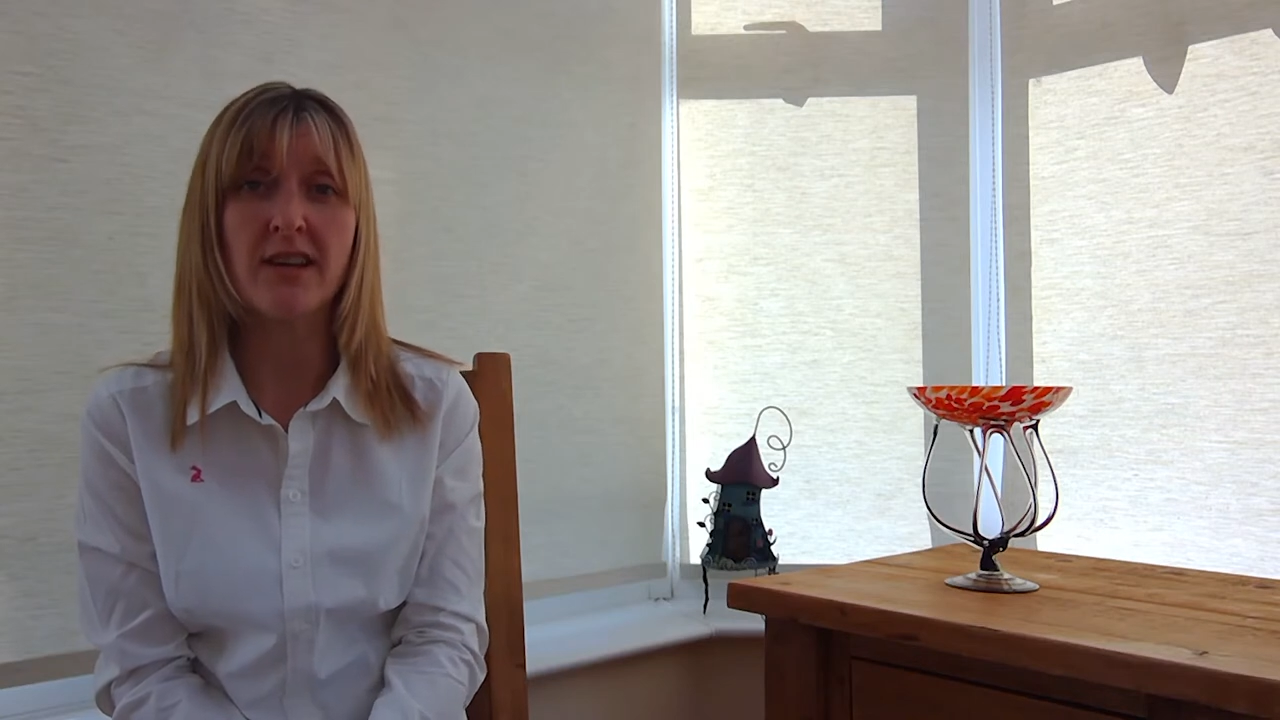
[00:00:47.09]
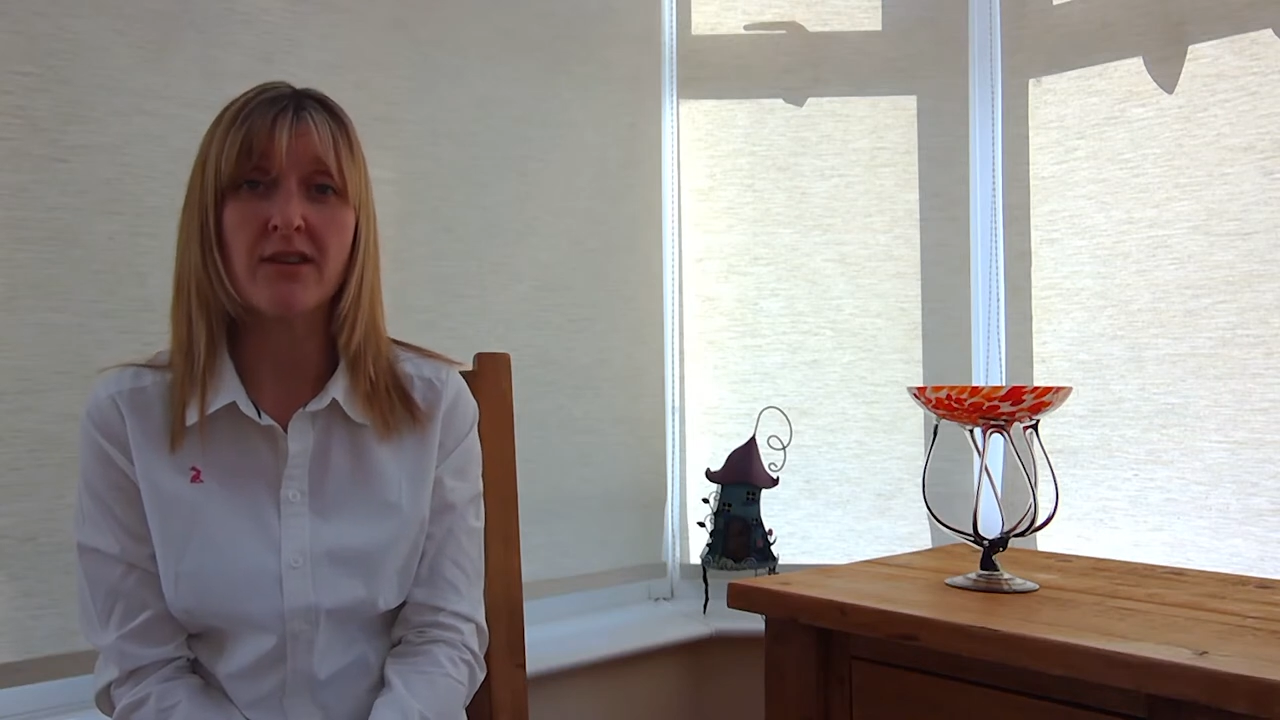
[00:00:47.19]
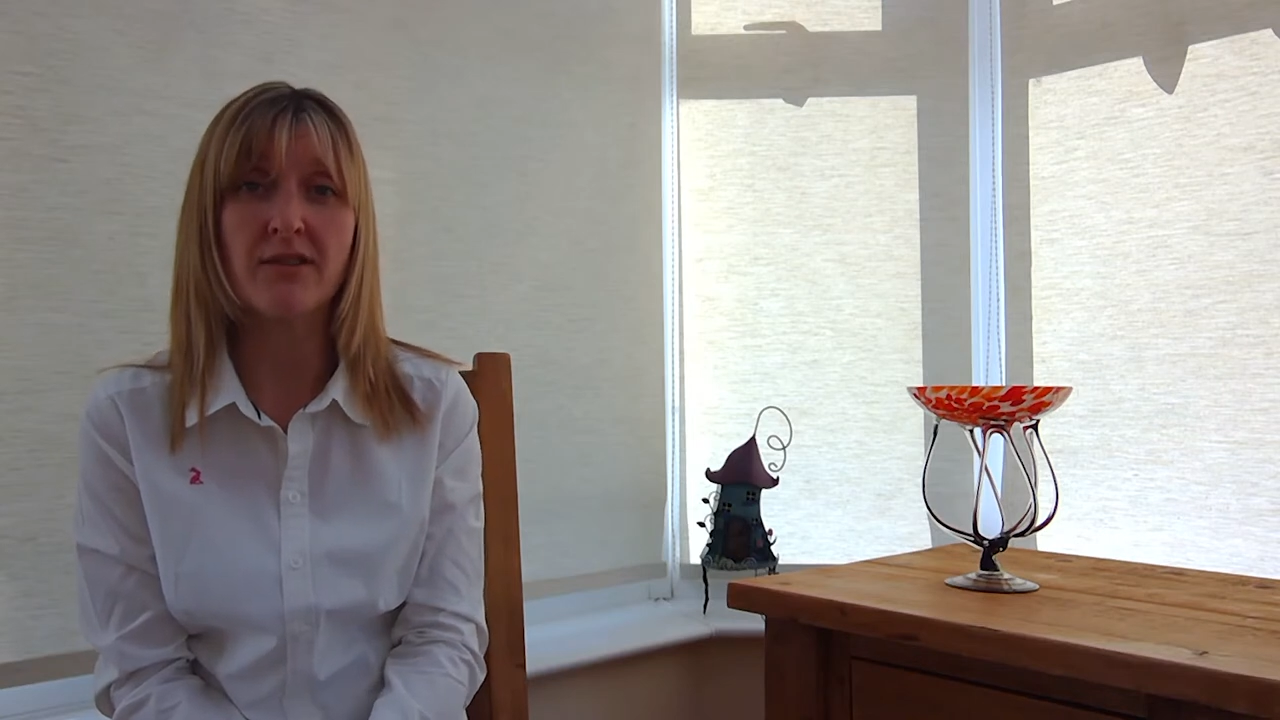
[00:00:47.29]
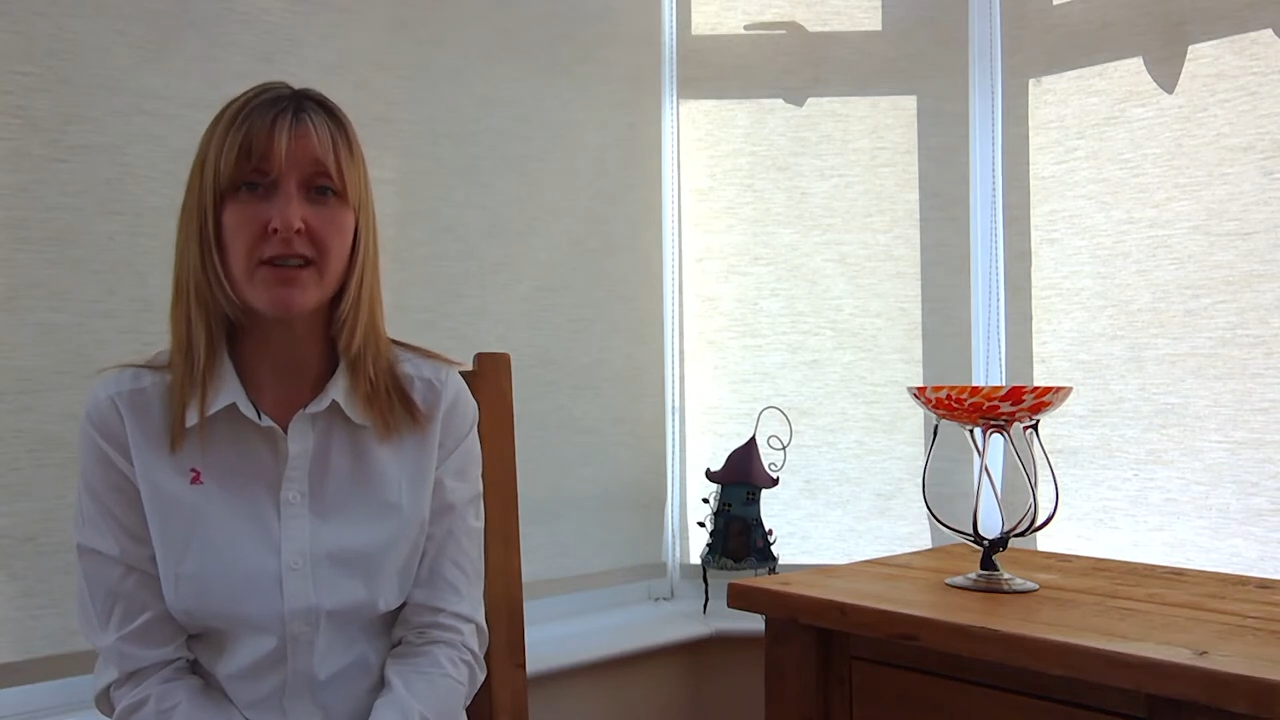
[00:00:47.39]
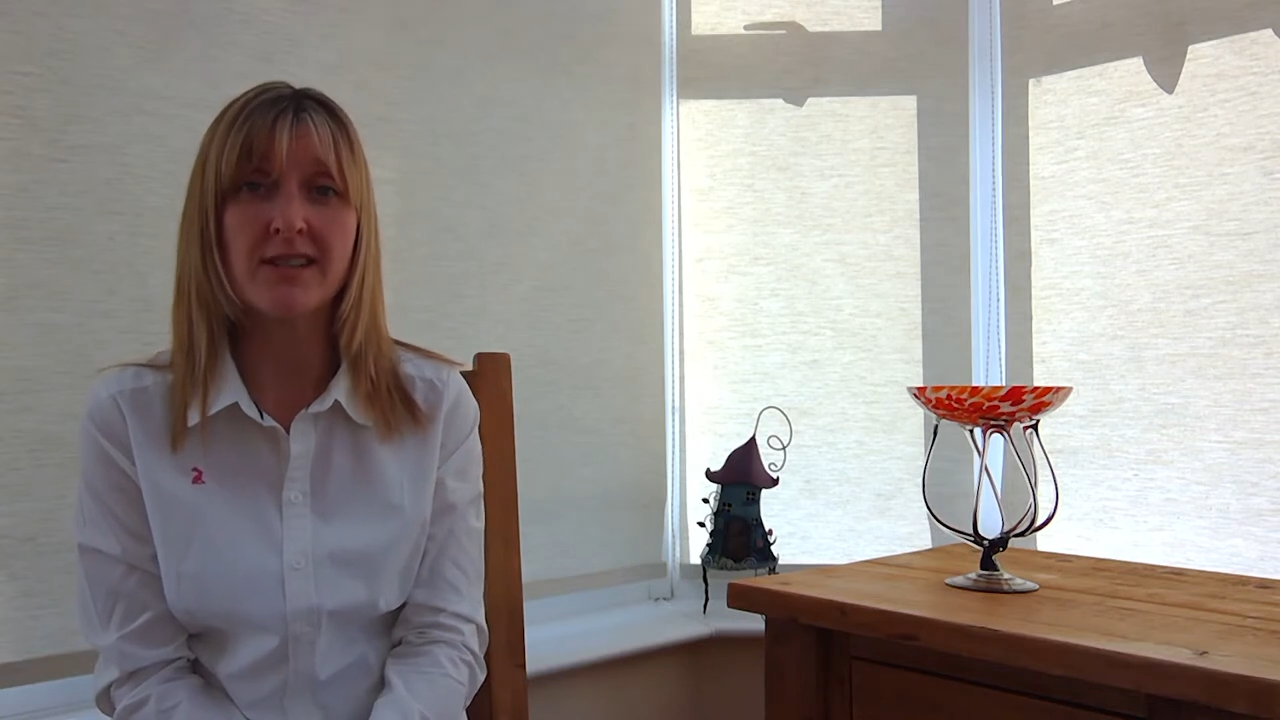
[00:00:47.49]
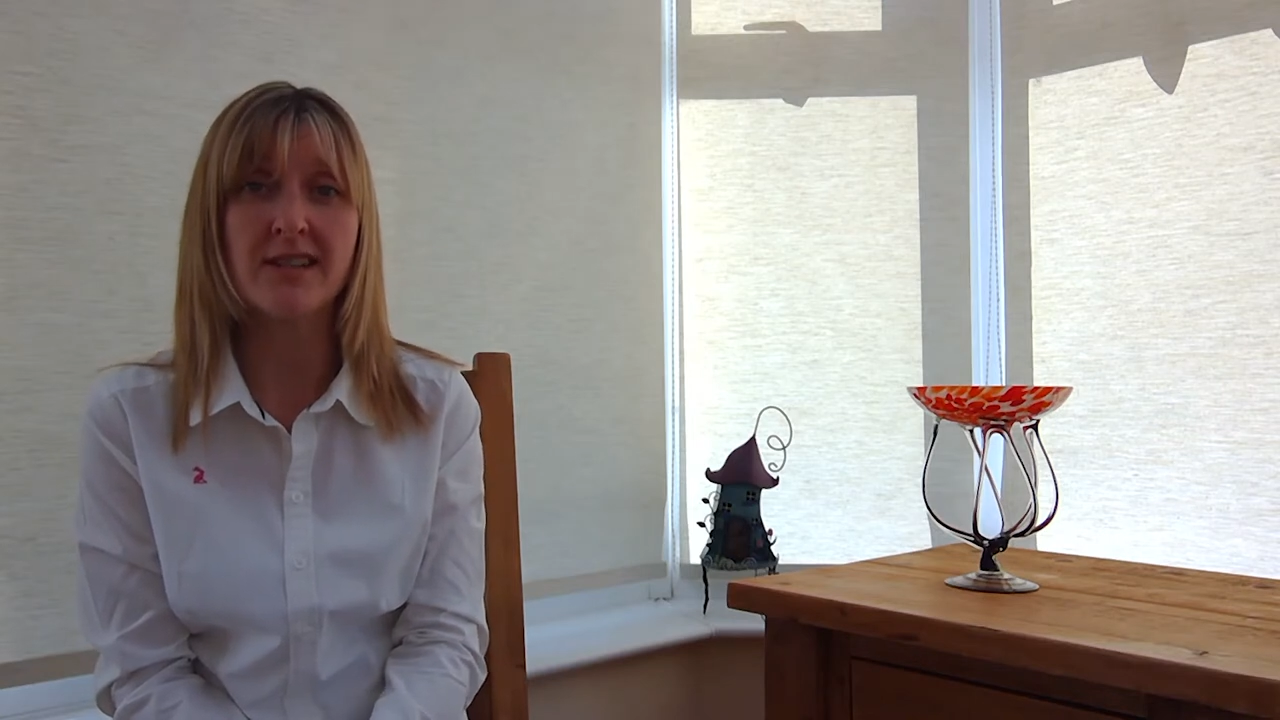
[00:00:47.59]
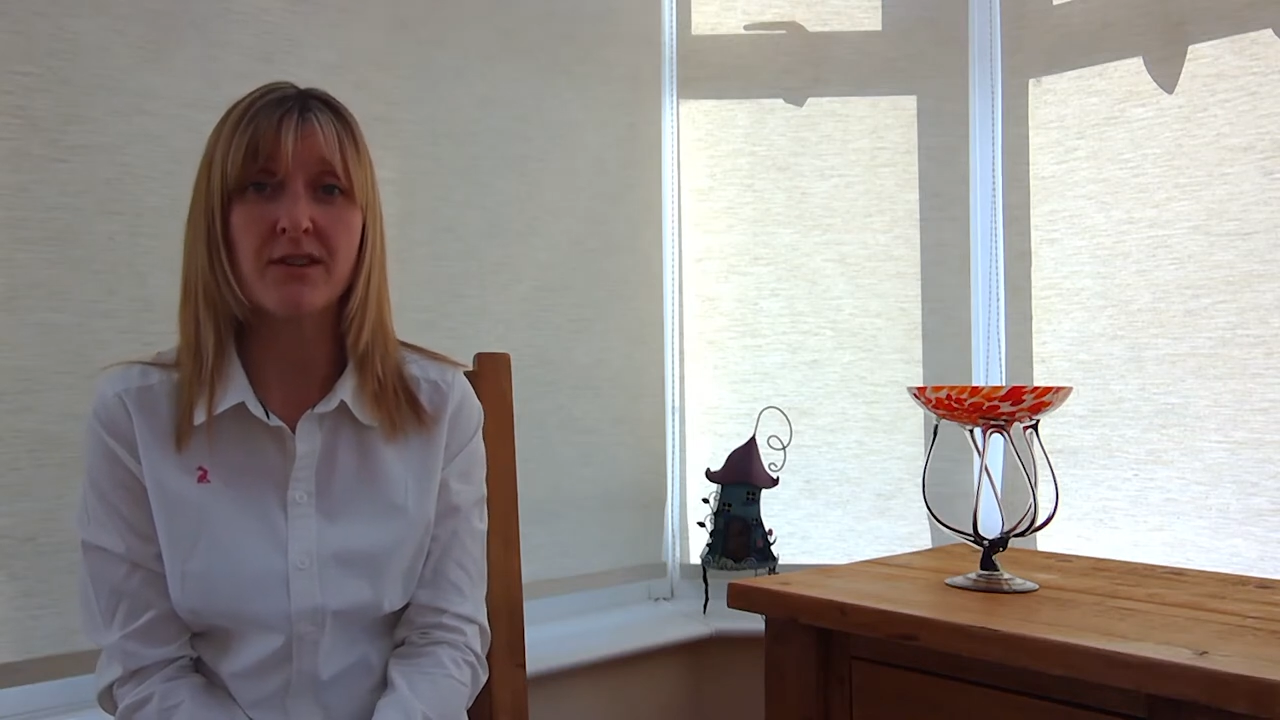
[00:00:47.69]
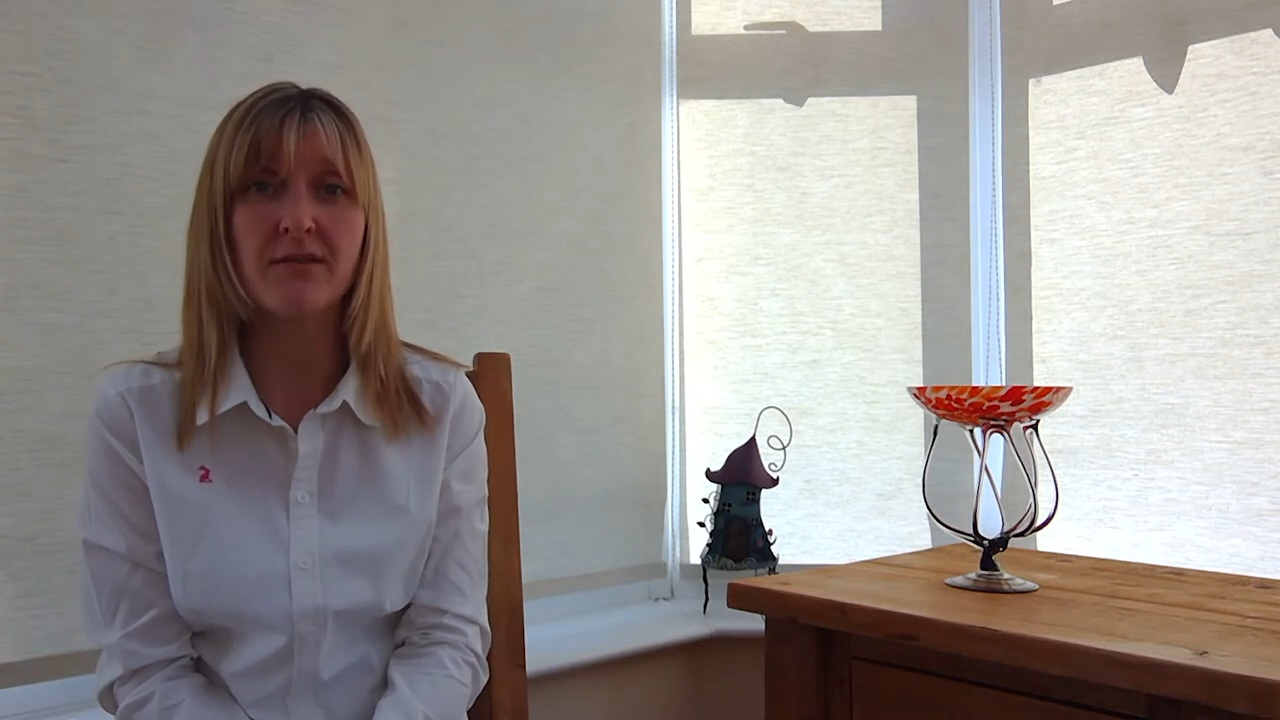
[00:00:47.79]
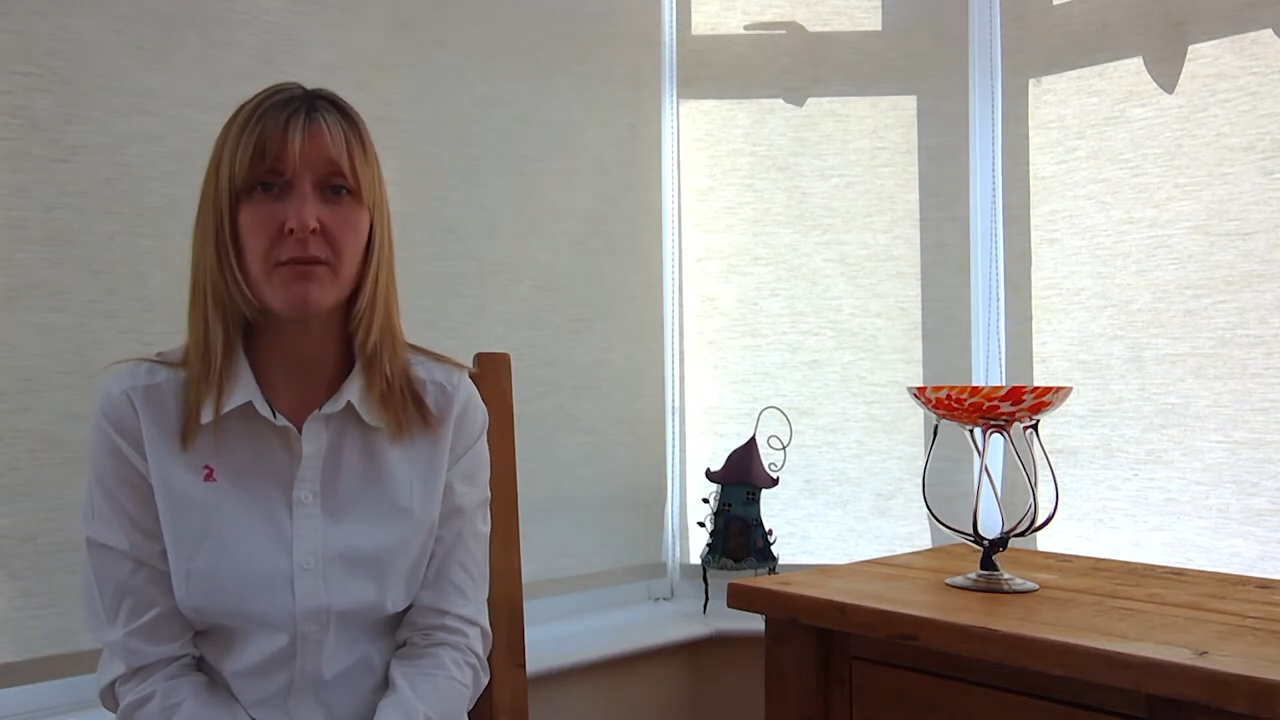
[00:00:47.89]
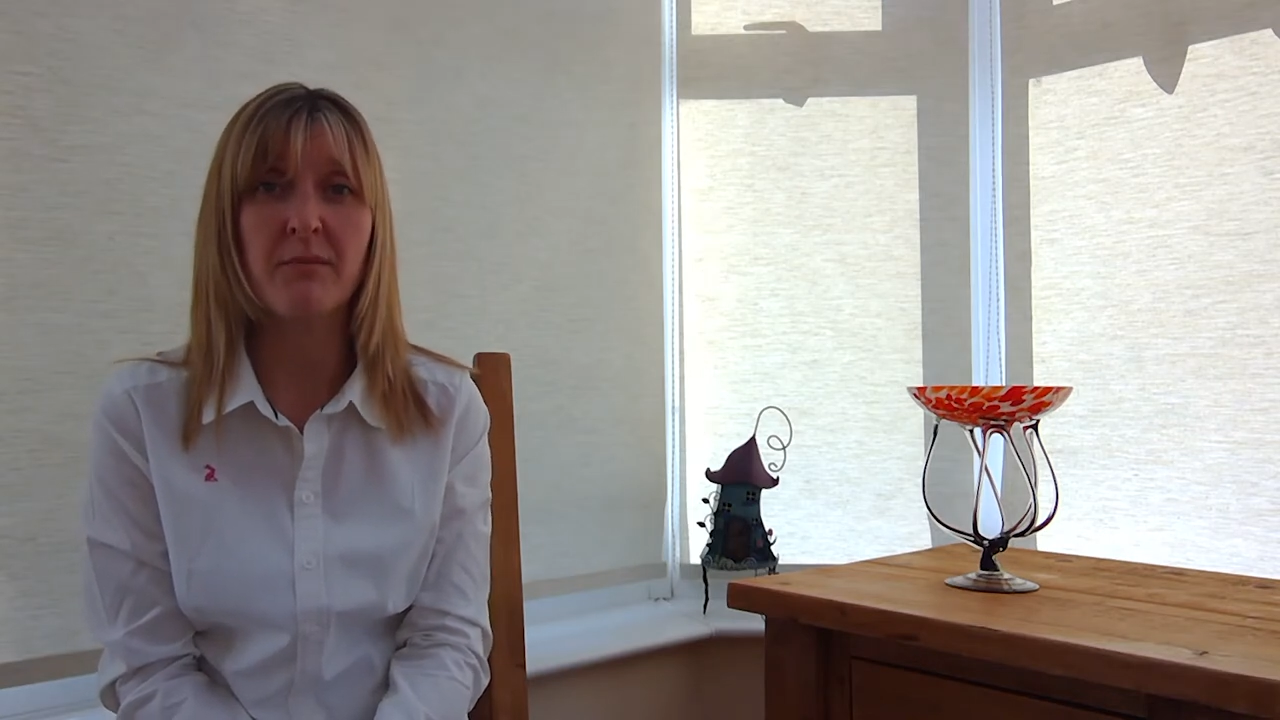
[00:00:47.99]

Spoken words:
increase this over